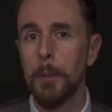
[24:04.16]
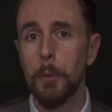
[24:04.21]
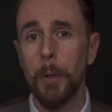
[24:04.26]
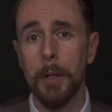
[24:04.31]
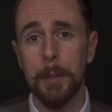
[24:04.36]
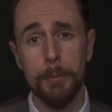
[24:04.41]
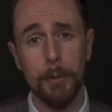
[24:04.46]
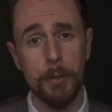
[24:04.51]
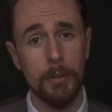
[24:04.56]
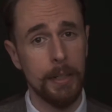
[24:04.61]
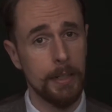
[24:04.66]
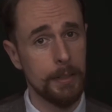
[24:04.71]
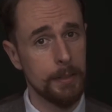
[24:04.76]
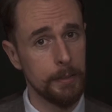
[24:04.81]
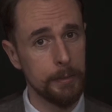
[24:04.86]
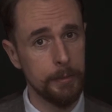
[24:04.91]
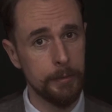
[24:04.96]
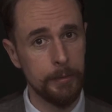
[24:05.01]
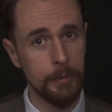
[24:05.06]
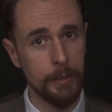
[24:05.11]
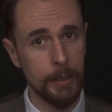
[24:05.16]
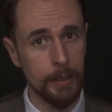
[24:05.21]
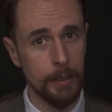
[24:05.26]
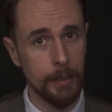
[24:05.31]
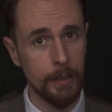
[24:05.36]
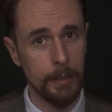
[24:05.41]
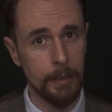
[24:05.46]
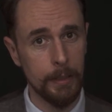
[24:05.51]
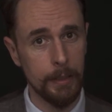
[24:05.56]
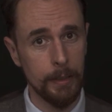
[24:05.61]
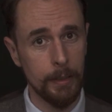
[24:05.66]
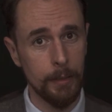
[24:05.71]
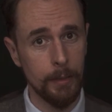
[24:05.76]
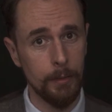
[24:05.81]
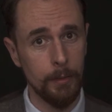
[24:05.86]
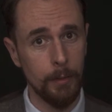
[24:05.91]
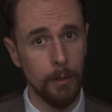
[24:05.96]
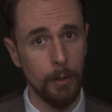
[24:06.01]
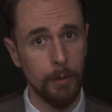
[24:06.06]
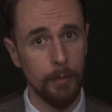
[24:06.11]
quite protective
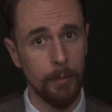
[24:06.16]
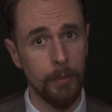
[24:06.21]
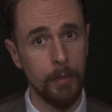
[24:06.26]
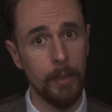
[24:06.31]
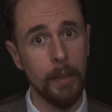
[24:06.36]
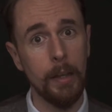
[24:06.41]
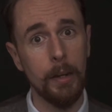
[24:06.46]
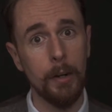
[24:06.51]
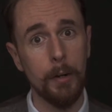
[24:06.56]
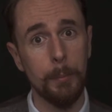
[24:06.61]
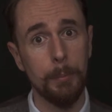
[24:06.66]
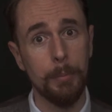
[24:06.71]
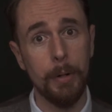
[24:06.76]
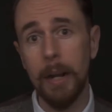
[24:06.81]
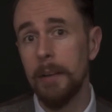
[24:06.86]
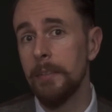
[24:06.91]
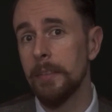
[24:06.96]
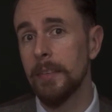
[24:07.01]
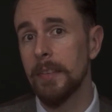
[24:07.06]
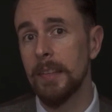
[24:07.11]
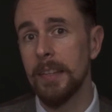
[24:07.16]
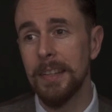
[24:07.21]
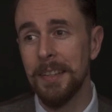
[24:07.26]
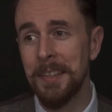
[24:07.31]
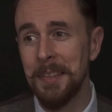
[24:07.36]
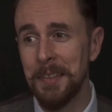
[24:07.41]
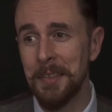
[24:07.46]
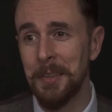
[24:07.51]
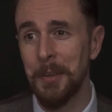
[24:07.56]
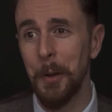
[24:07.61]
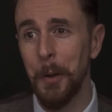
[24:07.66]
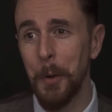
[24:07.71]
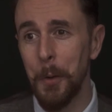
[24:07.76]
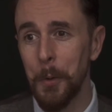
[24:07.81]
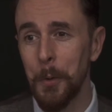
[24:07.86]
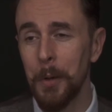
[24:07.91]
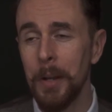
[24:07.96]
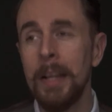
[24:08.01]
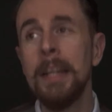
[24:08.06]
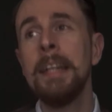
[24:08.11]
of their privacy,
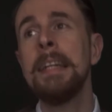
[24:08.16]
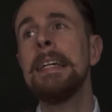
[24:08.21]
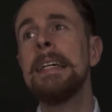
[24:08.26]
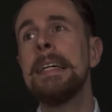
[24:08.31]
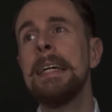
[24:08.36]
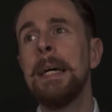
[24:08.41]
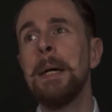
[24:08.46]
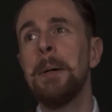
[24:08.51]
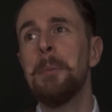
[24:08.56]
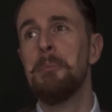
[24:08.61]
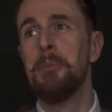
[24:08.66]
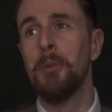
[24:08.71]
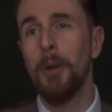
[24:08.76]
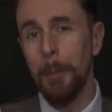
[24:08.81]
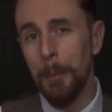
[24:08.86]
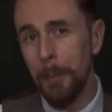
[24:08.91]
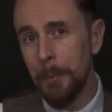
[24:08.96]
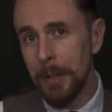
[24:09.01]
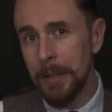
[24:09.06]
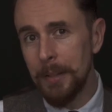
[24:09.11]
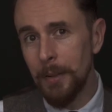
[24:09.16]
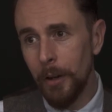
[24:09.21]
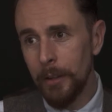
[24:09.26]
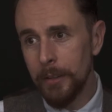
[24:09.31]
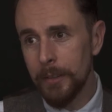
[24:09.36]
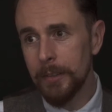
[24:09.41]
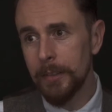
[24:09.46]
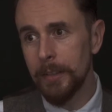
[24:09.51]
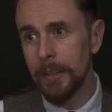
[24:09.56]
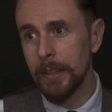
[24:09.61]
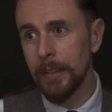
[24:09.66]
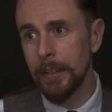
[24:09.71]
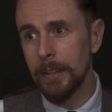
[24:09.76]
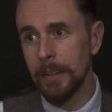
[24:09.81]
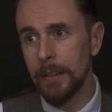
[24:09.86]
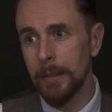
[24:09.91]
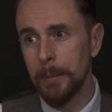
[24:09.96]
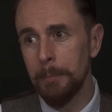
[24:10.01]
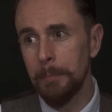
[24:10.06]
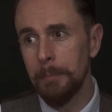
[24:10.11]
so probably not.
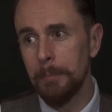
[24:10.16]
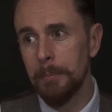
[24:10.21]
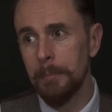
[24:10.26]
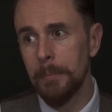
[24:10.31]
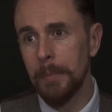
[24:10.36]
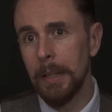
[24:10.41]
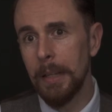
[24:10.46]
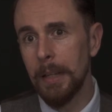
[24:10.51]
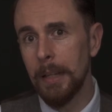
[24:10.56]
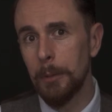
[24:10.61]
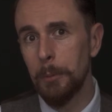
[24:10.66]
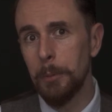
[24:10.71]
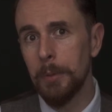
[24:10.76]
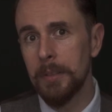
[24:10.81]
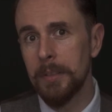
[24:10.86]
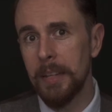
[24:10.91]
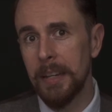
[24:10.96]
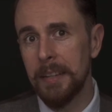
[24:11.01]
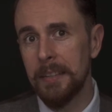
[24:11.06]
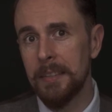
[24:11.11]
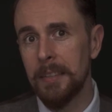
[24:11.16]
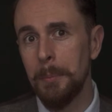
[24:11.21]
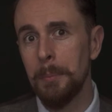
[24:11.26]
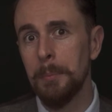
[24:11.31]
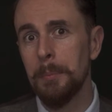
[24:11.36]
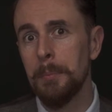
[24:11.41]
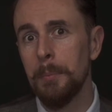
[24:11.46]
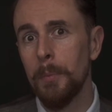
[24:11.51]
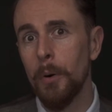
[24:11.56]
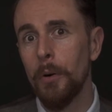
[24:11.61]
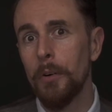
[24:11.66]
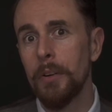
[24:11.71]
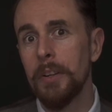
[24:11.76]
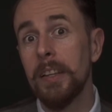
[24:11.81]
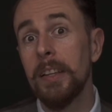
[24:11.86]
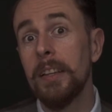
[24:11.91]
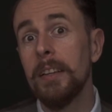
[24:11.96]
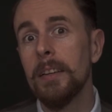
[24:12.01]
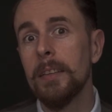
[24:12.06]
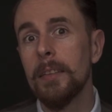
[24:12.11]
It will take some more
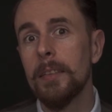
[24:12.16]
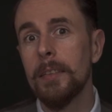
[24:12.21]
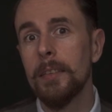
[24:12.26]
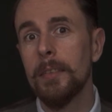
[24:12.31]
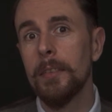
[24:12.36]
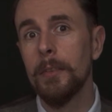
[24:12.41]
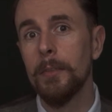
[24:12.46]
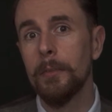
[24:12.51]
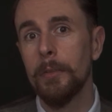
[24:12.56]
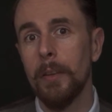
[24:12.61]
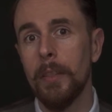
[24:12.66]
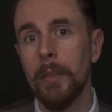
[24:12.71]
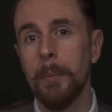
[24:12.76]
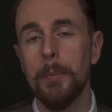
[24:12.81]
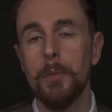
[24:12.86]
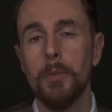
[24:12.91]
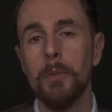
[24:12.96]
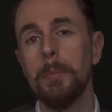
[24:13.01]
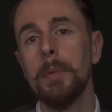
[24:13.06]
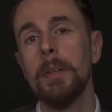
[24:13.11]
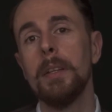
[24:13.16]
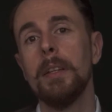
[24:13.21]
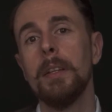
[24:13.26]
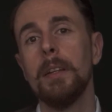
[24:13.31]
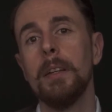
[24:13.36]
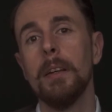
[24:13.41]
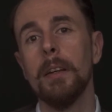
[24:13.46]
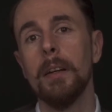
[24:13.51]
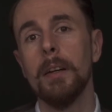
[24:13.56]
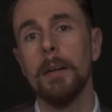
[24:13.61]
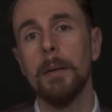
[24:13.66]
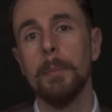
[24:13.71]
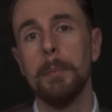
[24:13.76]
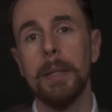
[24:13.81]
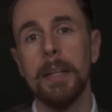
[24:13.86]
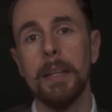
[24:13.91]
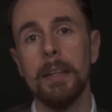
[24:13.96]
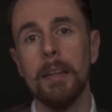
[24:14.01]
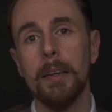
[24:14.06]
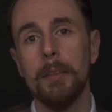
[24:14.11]
years for them to be
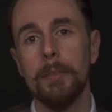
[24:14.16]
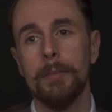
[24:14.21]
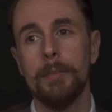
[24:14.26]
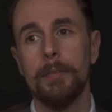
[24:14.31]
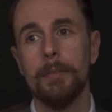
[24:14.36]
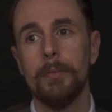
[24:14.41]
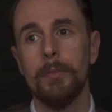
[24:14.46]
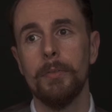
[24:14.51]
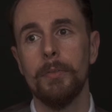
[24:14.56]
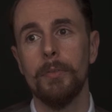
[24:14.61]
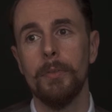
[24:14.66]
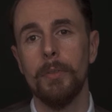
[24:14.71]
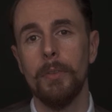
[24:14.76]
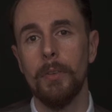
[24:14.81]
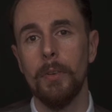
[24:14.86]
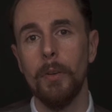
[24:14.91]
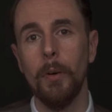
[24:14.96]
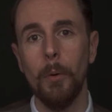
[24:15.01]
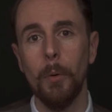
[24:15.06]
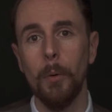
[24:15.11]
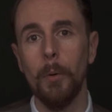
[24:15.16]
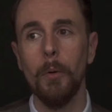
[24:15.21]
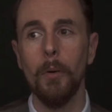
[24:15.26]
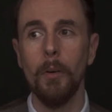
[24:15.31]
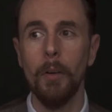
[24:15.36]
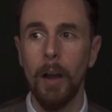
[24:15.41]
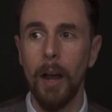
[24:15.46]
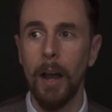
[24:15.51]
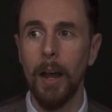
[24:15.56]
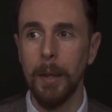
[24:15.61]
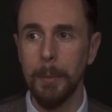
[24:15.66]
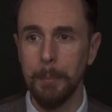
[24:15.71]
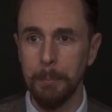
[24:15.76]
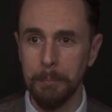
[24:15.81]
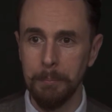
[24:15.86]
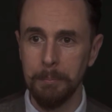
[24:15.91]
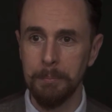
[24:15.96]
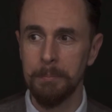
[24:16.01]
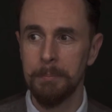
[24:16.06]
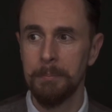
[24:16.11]
big enough, so I'm
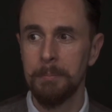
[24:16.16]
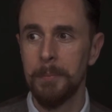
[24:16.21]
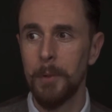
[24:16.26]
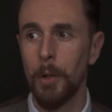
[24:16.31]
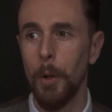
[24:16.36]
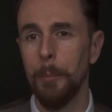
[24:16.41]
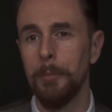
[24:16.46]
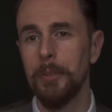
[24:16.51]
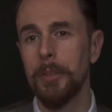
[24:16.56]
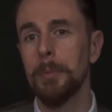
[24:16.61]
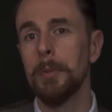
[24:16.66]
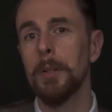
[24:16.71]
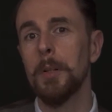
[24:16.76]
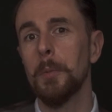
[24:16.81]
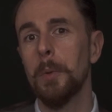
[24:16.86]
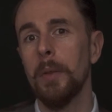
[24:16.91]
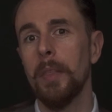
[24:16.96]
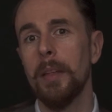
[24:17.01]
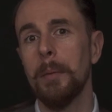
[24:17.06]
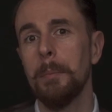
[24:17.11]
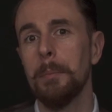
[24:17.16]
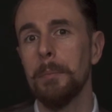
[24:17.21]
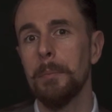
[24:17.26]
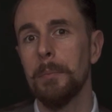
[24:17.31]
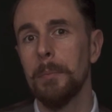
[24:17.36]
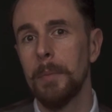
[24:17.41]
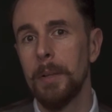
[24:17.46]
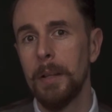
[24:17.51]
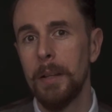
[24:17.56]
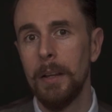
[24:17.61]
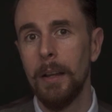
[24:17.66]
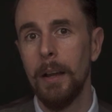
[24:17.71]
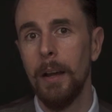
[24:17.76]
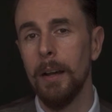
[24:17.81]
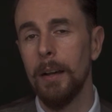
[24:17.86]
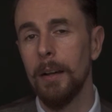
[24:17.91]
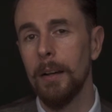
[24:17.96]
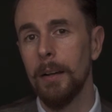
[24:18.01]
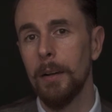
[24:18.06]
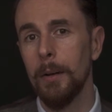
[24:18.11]
comfortable with them
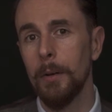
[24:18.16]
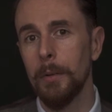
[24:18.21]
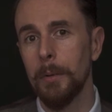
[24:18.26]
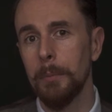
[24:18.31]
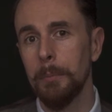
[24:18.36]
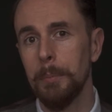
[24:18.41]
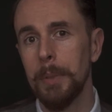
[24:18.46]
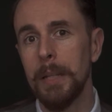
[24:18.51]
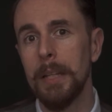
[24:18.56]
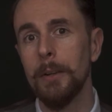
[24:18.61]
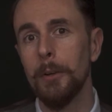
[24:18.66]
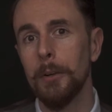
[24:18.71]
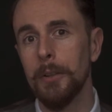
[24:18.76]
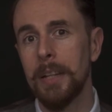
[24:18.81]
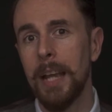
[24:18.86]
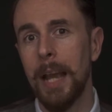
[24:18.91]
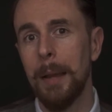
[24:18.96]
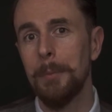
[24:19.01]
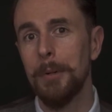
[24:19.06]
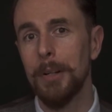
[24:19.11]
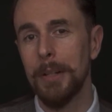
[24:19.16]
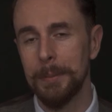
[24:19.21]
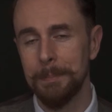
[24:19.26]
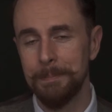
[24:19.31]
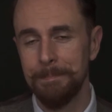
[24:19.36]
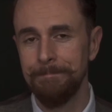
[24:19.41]
on being on camera,